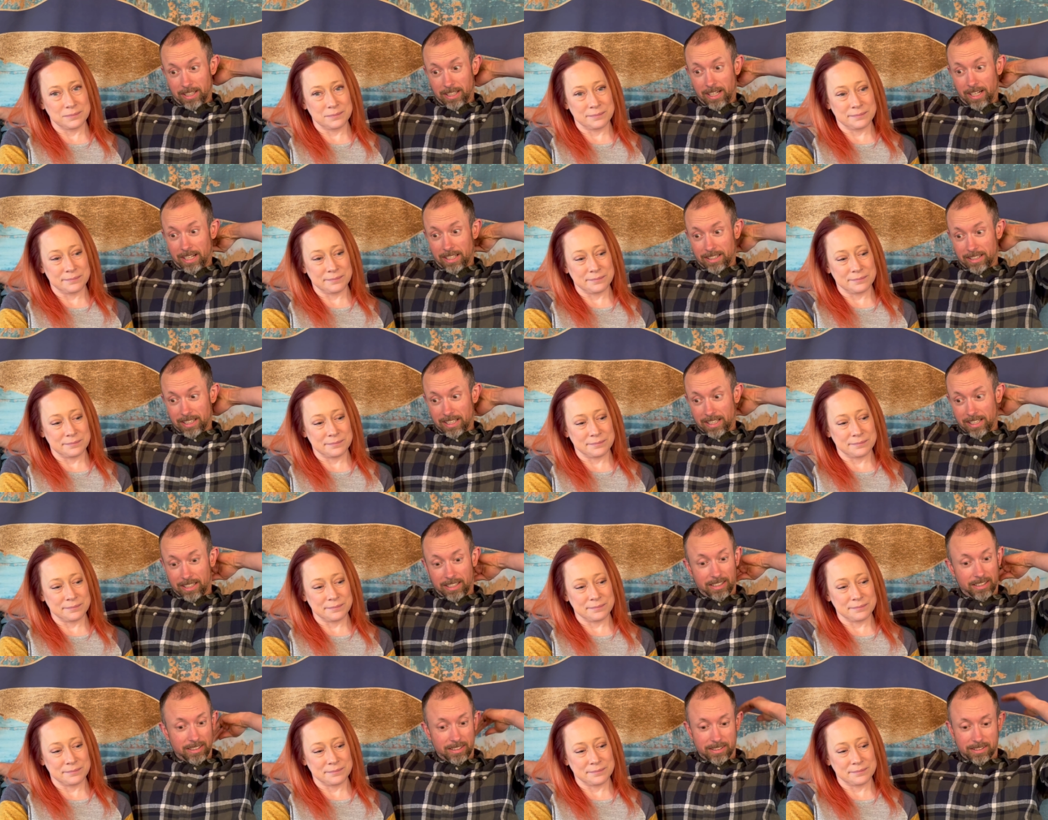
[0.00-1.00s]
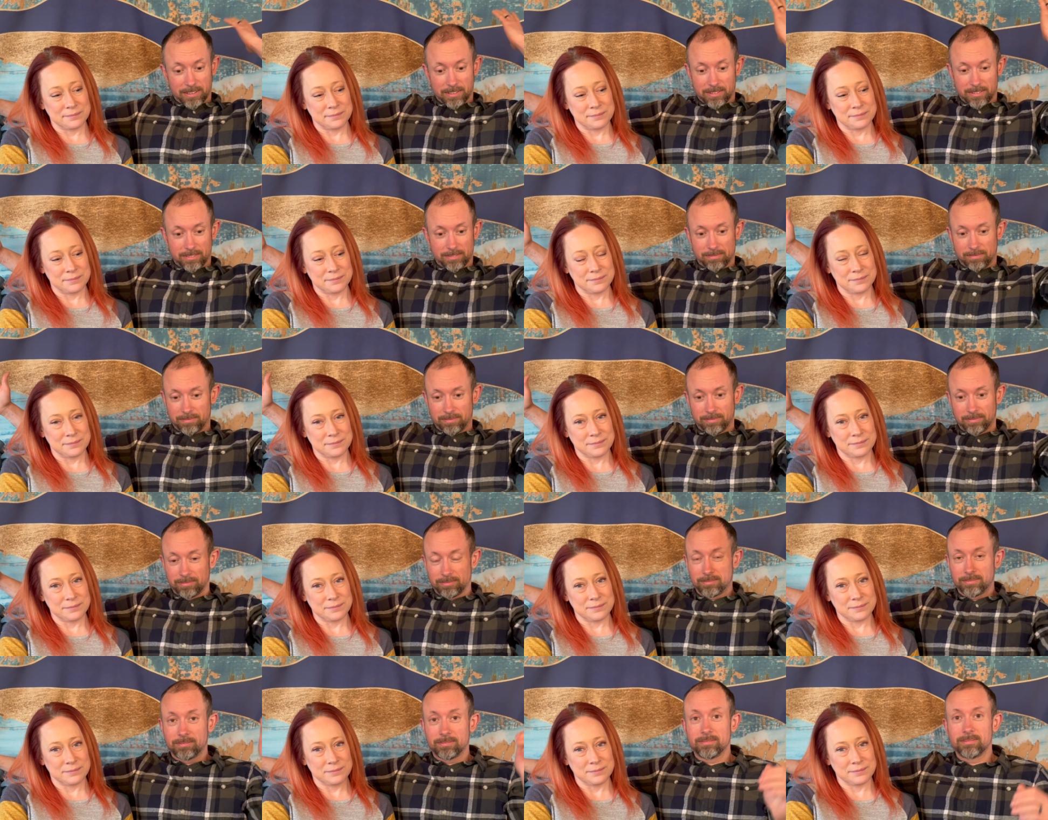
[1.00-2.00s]
Speaker 1: and they,
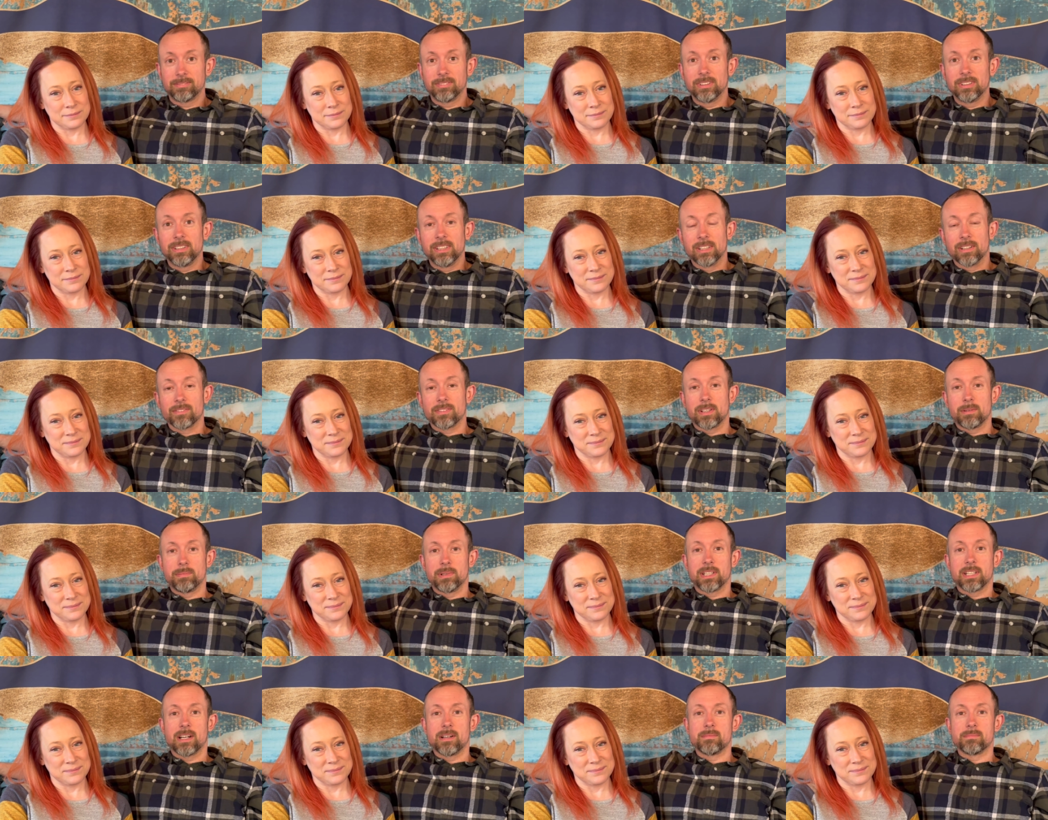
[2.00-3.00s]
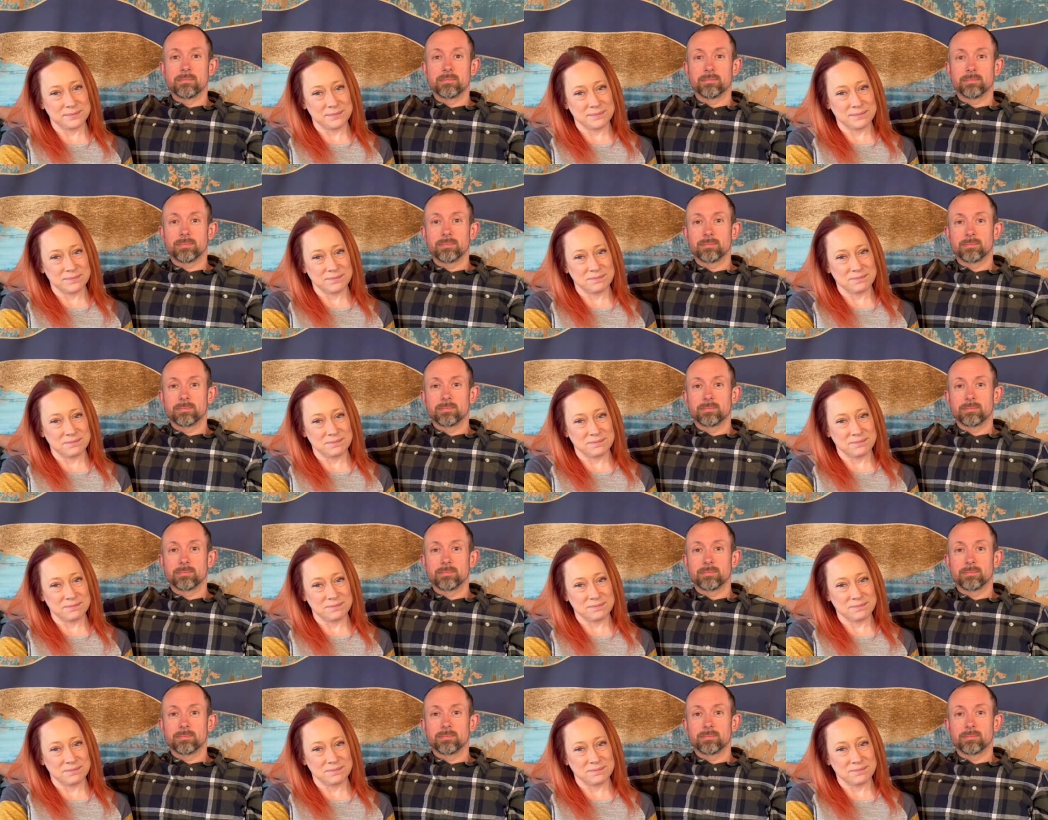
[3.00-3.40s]
you know, they become